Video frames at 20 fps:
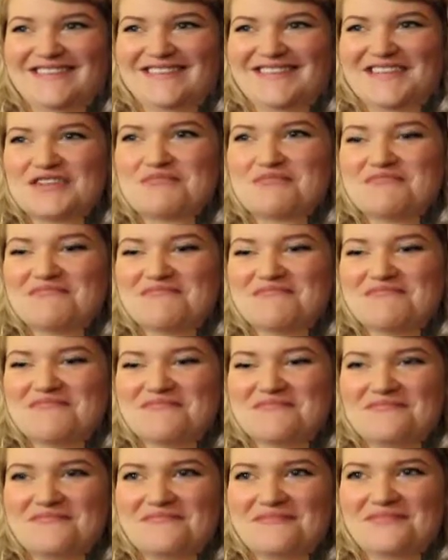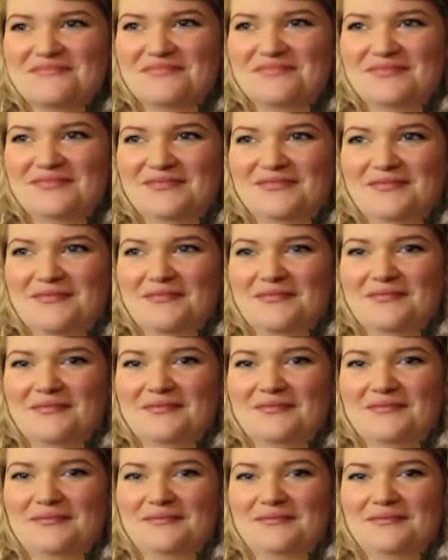
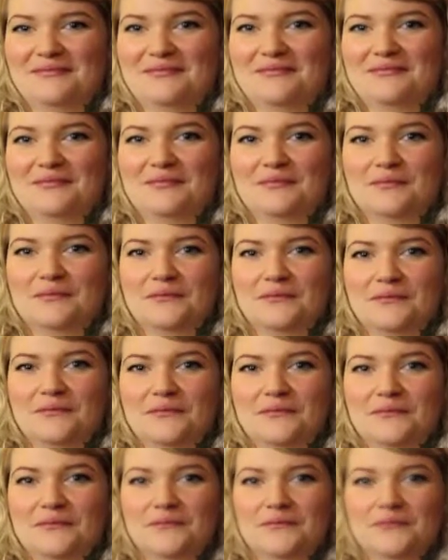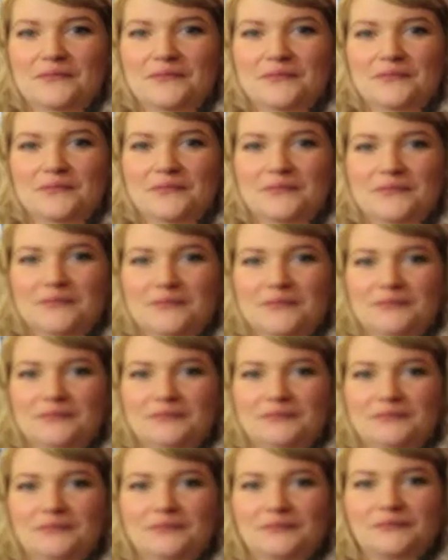
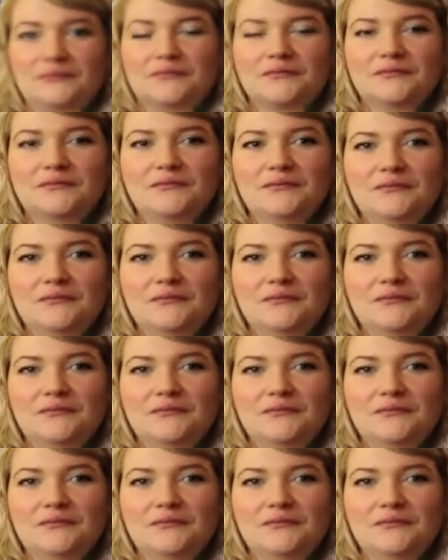(no one is talking)